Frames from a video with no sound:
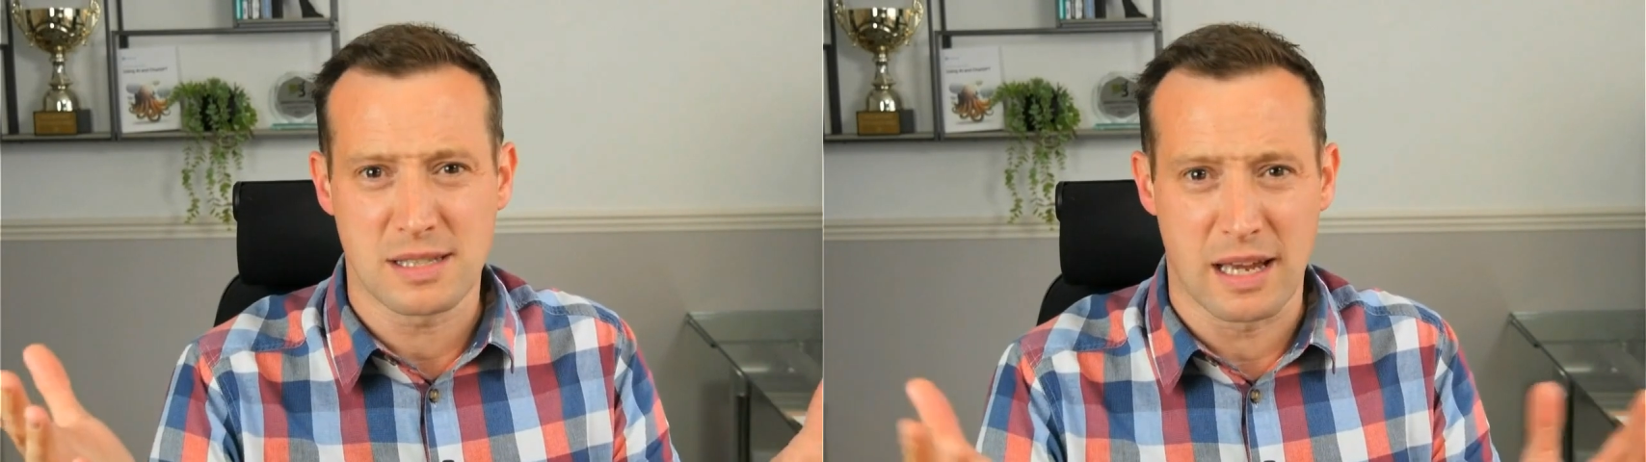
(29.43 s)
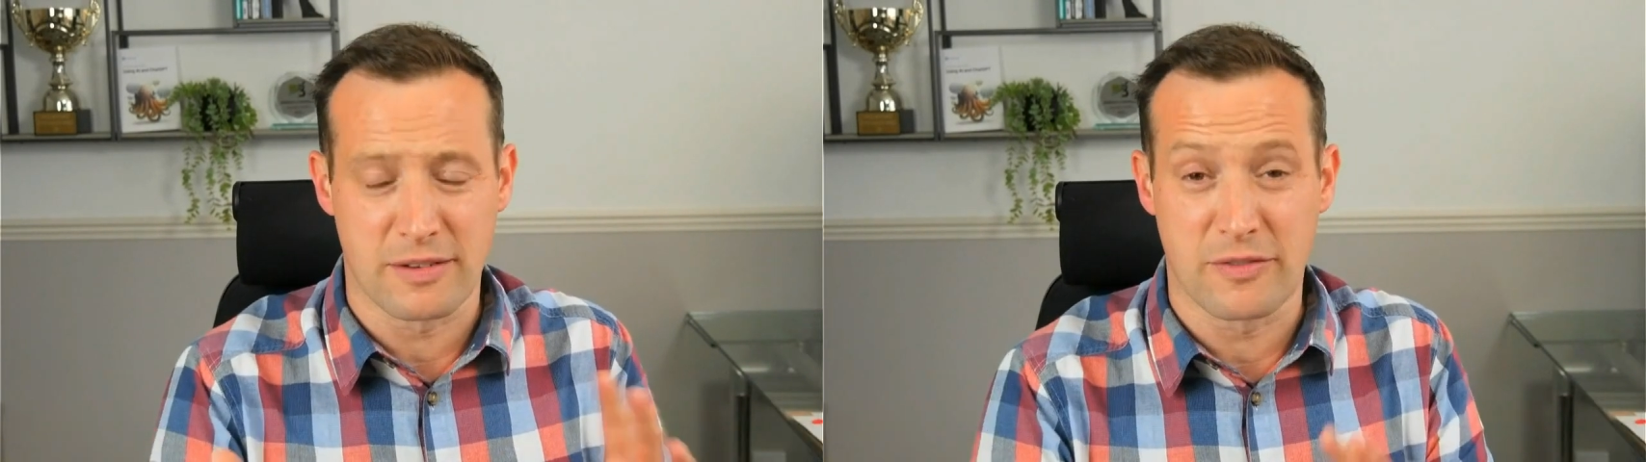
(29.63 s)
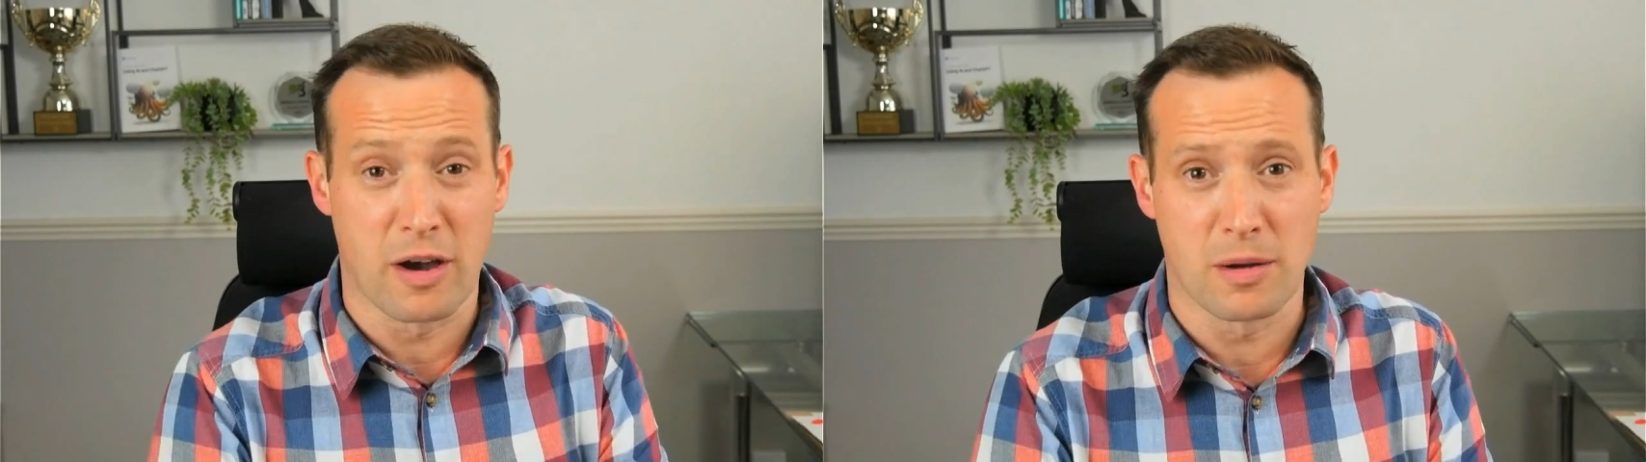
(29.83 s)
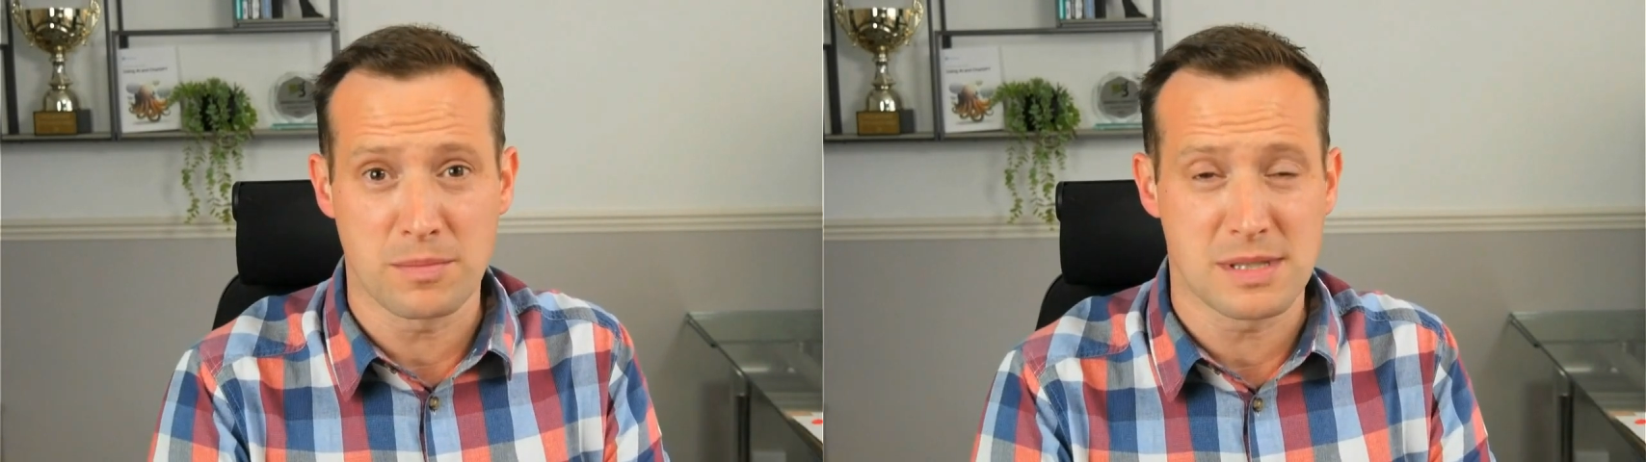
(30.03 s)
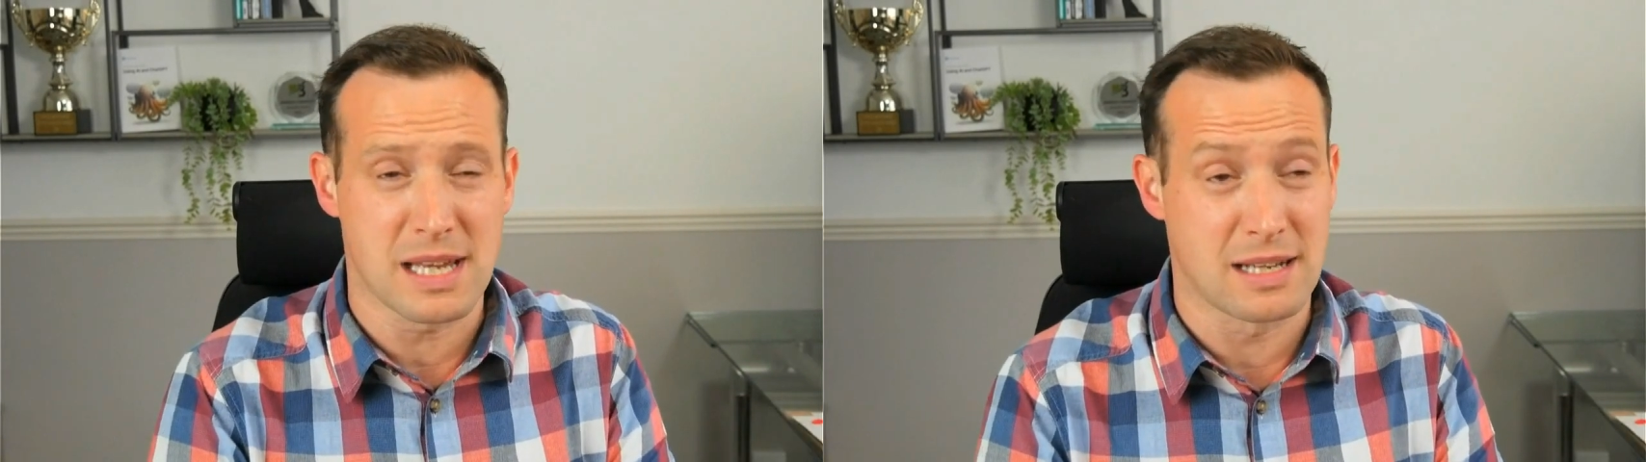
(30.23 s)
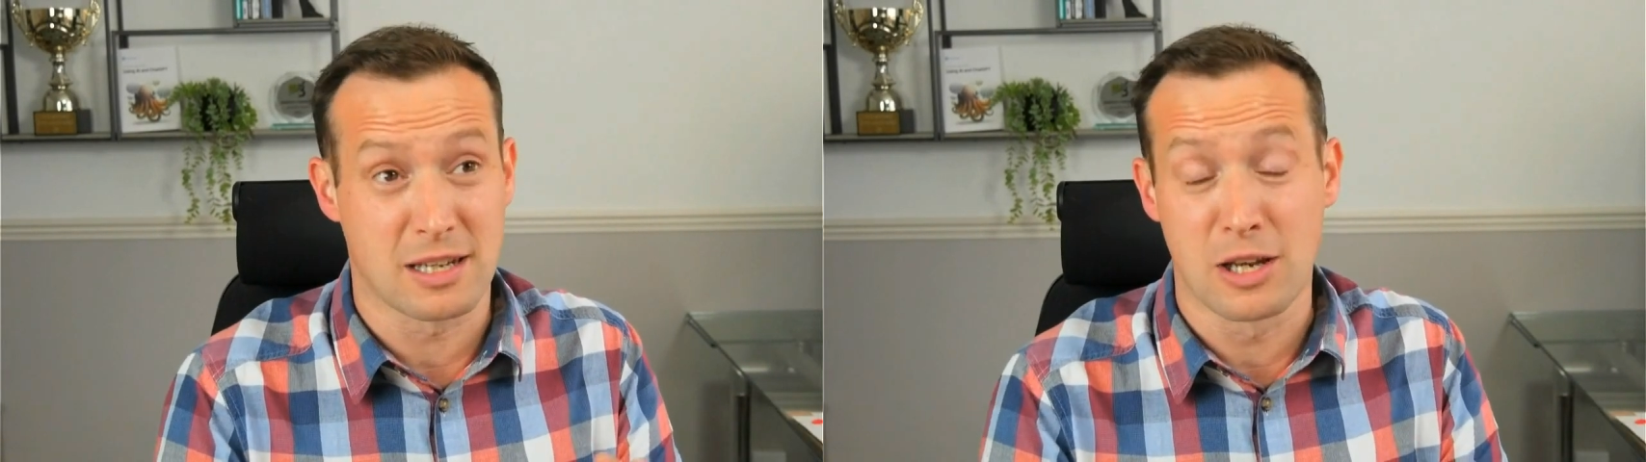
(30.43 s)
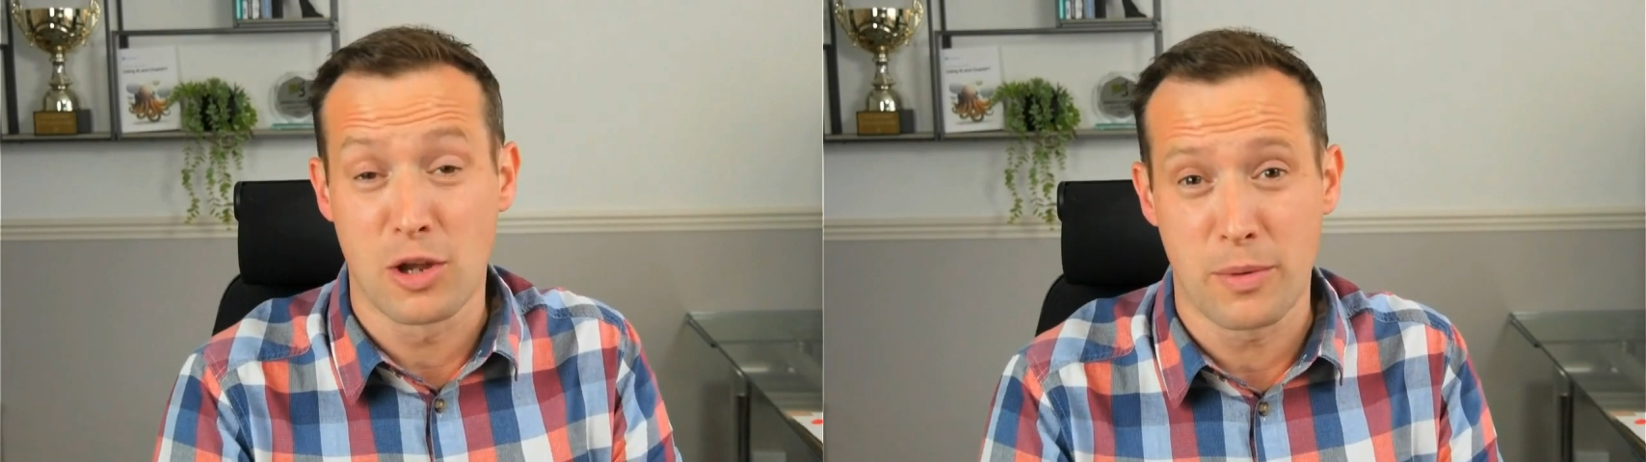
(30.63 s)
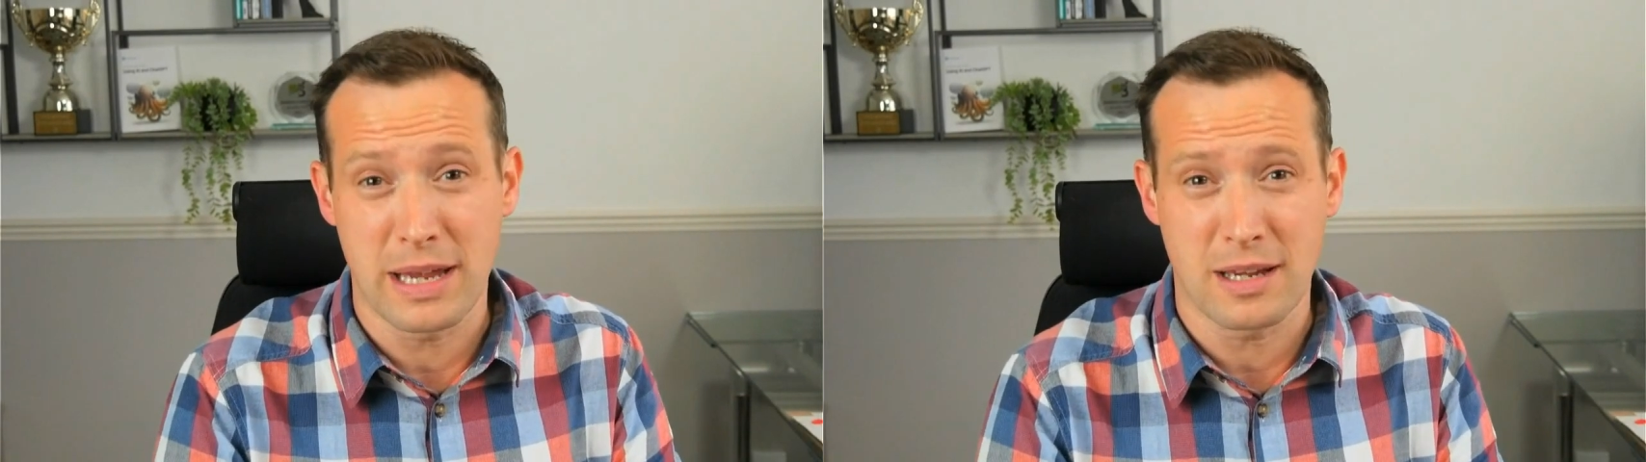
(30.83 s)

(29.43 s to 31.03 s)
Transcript: and farms and canoeing